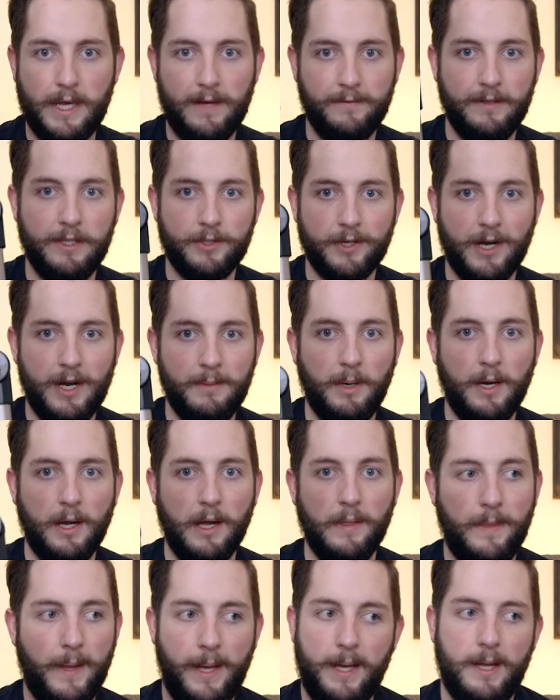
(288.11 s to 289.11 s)
heavy
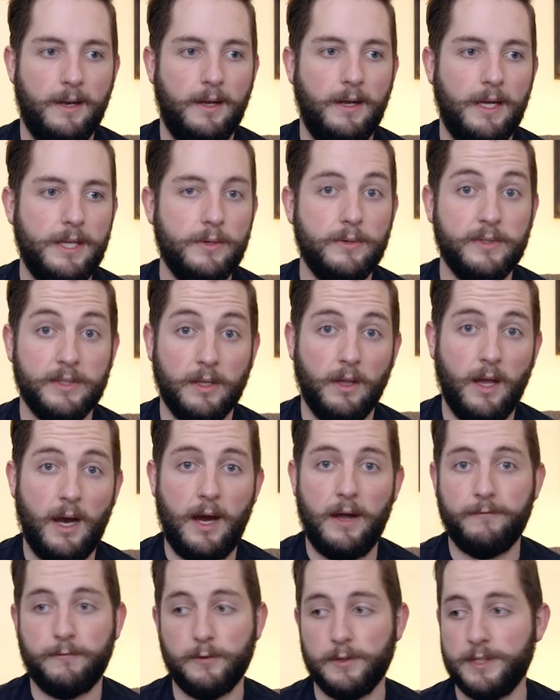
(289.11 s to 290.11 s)
tripod that I use a
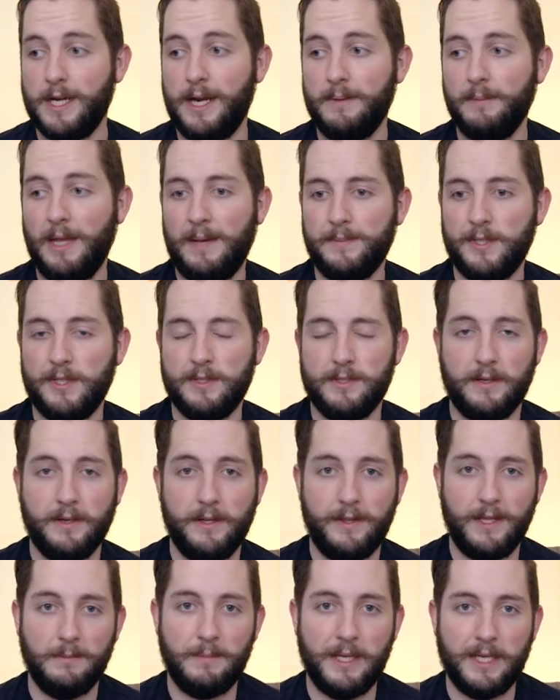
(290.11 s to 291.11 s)
lot for time lapses and
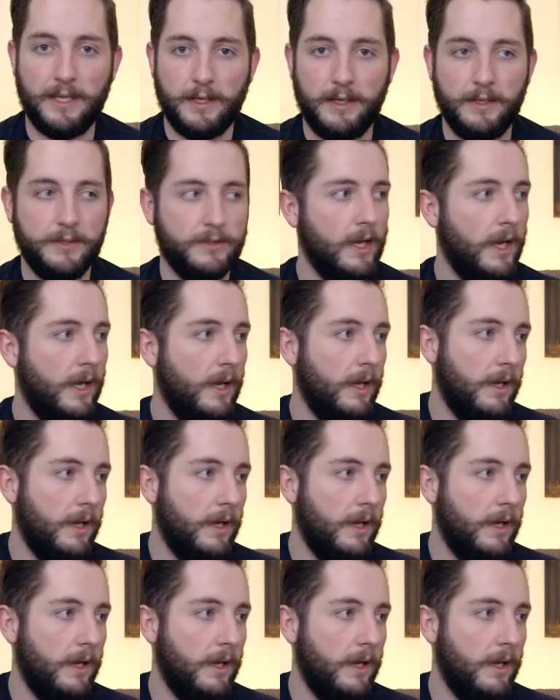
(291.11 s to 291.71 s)
everything because